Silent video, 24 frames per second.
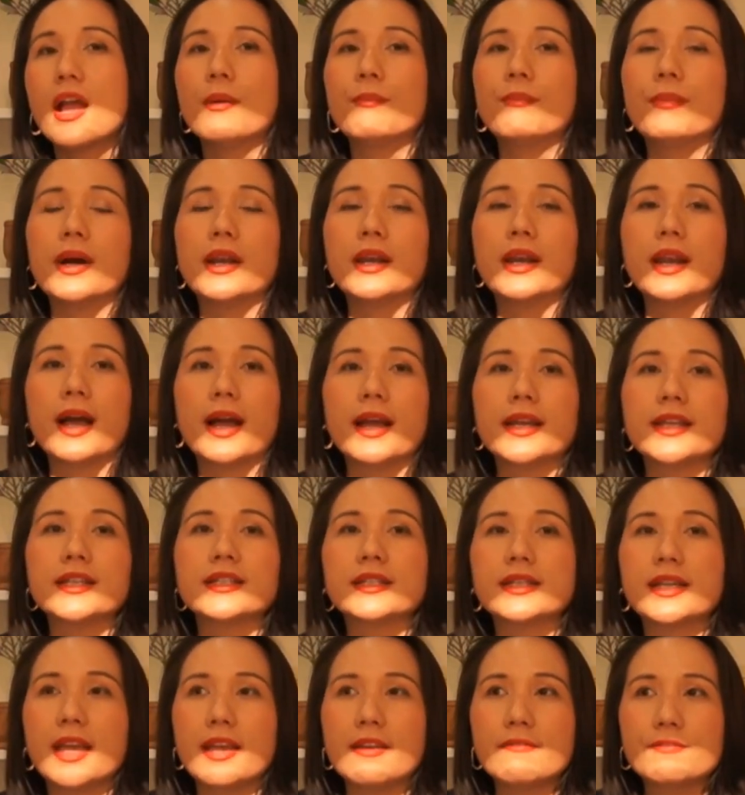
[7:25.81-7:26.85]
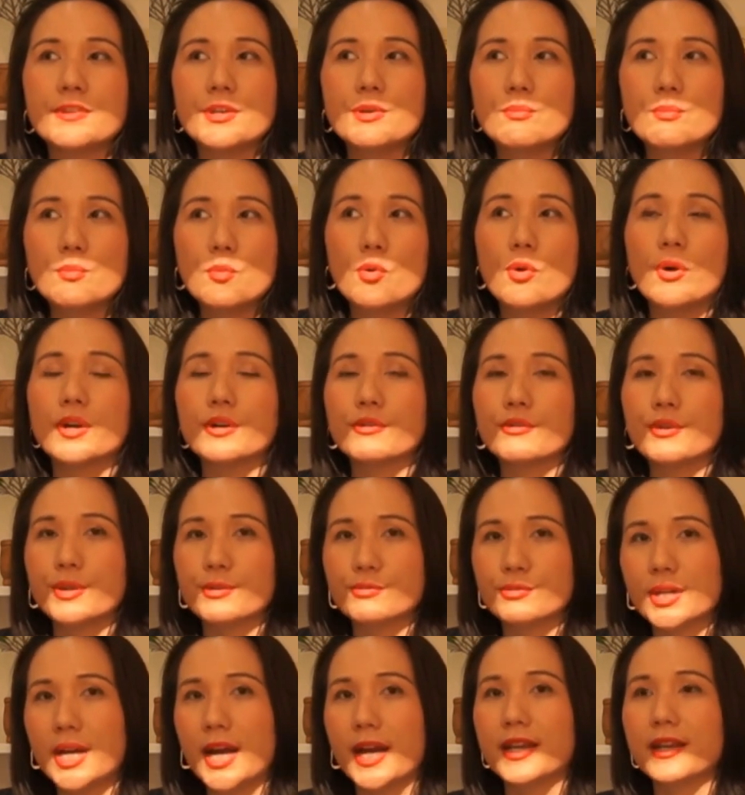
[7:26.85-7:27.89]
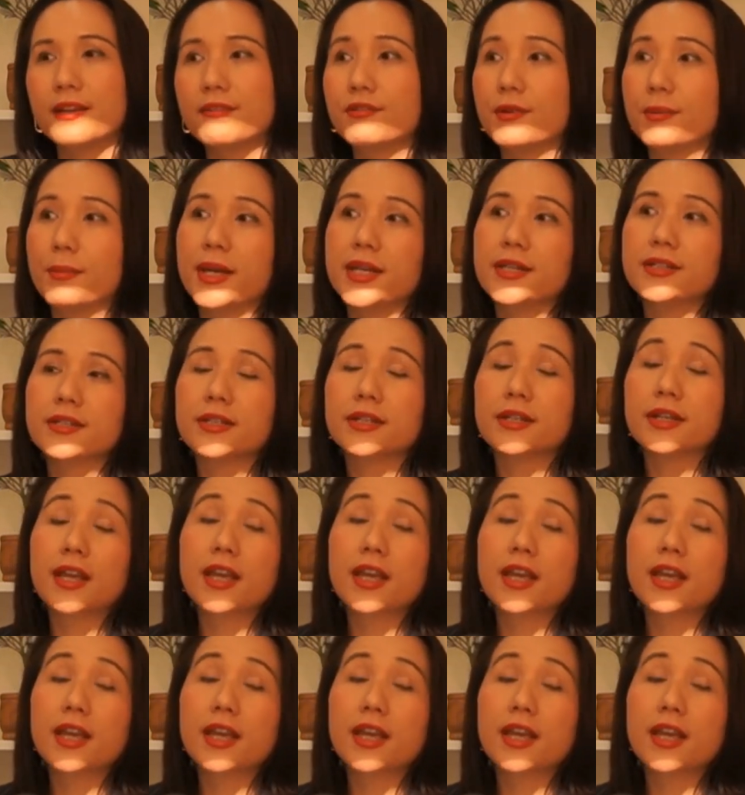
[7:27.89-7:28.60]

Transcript: But like it's give you more real time information.